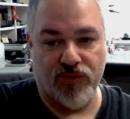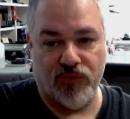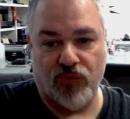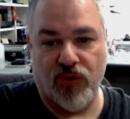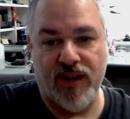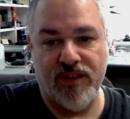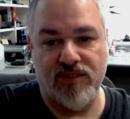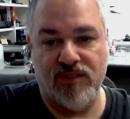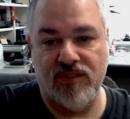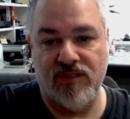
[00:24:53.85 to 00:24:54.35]

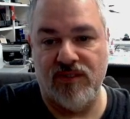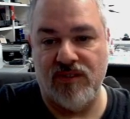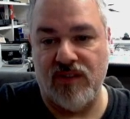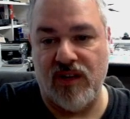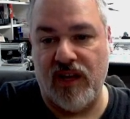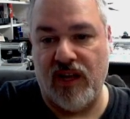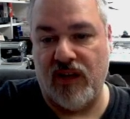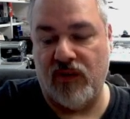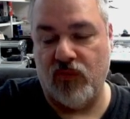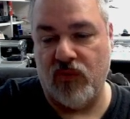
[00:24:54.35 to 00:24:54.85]
resins
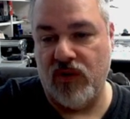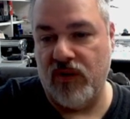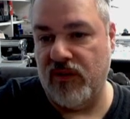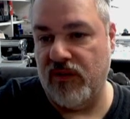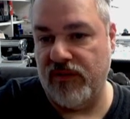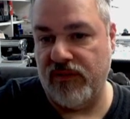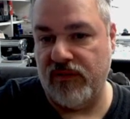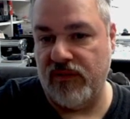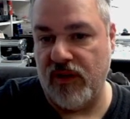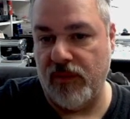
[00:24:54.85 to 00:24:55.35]
and
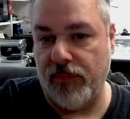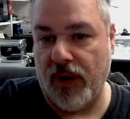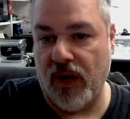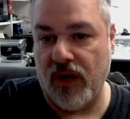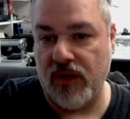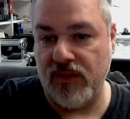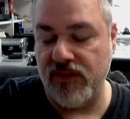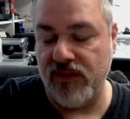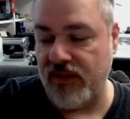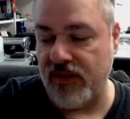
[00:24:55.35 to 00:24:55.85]
with
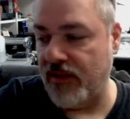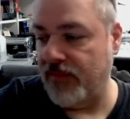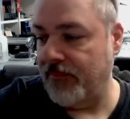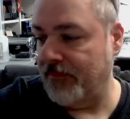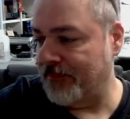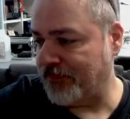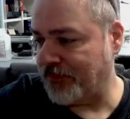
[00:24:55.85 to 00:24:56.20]
epoxy,